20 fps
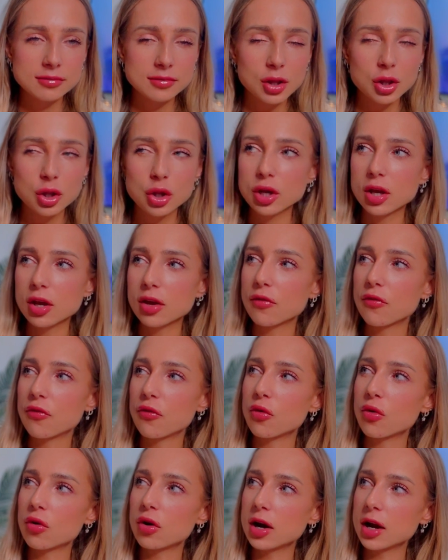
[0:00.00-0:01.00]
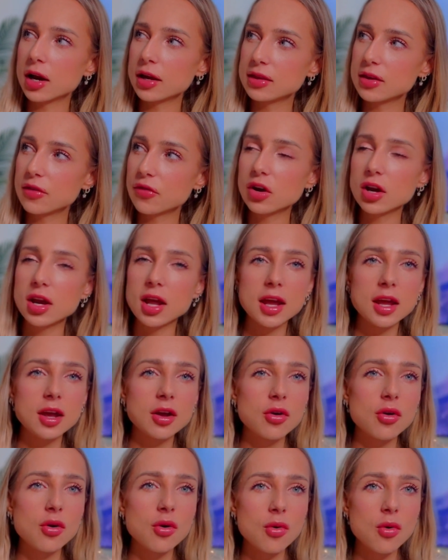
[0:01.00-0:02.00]
looking for a different
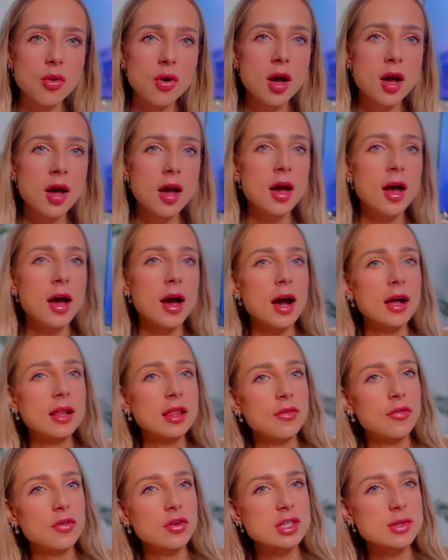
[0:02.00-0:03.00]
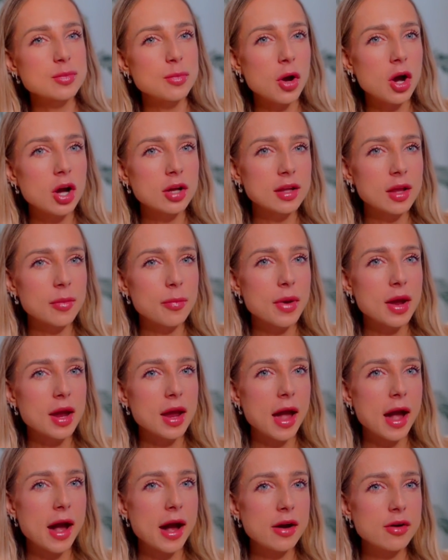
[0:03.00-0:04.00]
angle, a different spot at my
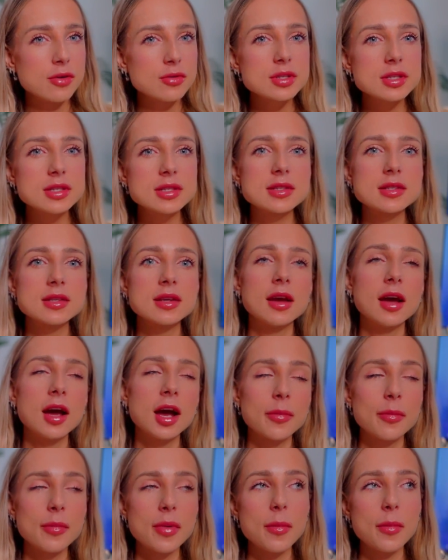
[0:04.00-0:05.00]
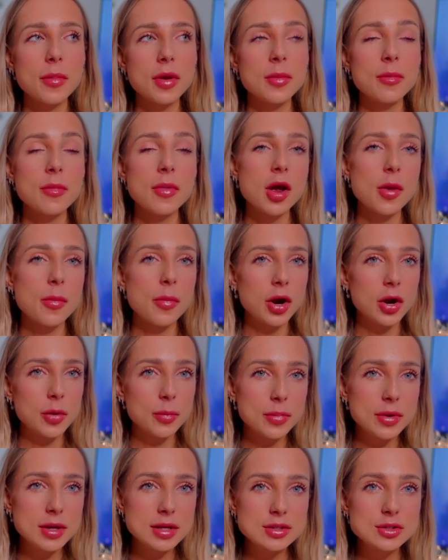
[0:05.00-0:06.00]
house, in my
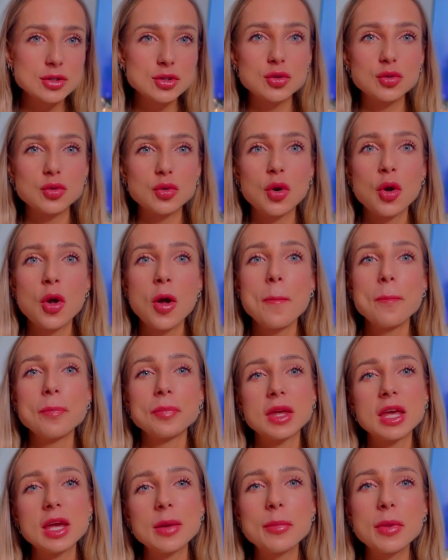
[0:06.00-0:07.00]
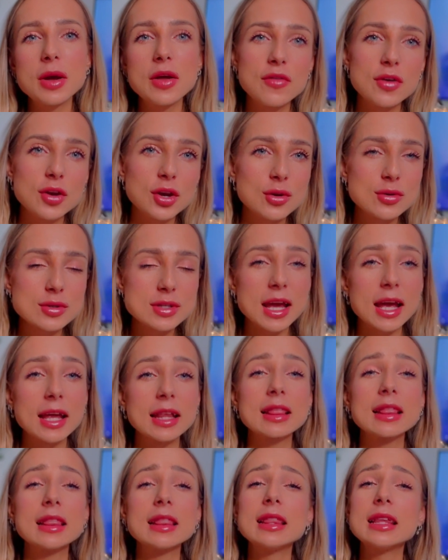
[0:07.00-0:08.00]
apartment, to keep my videos
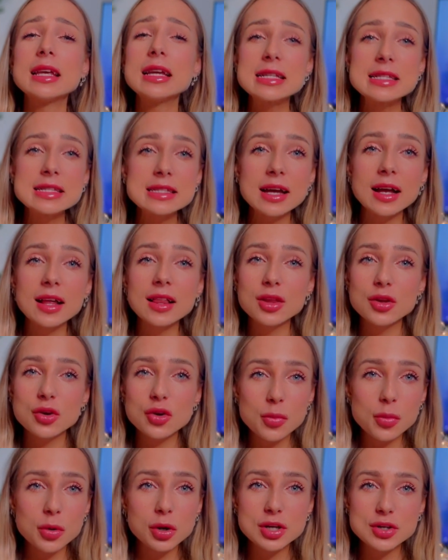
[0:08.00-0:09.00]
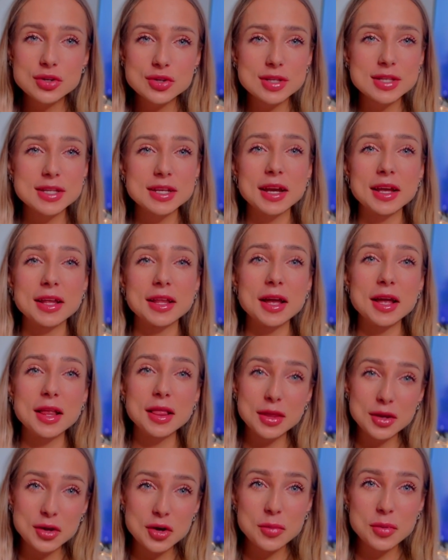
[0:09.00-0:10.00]
at least a little more interesting, a
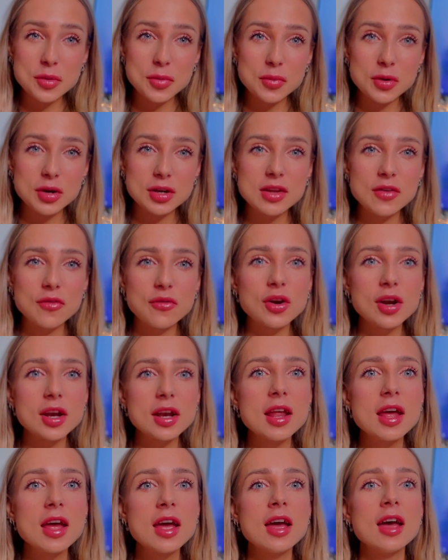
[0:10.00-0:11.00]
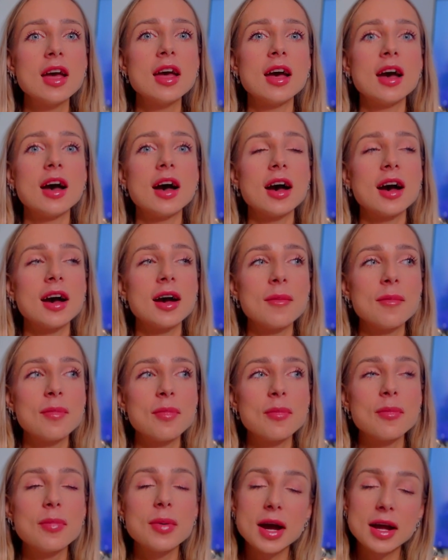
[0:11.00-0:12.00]
little bit more different,
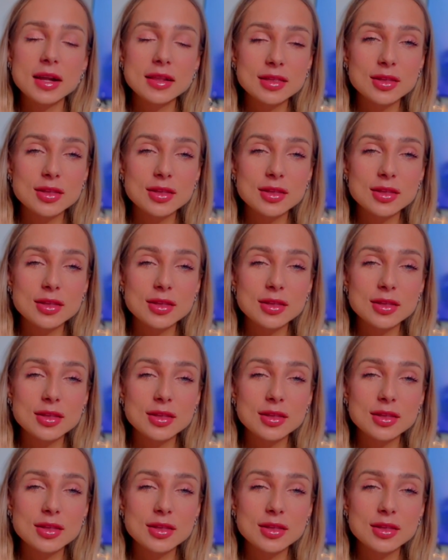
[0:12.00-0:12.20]
but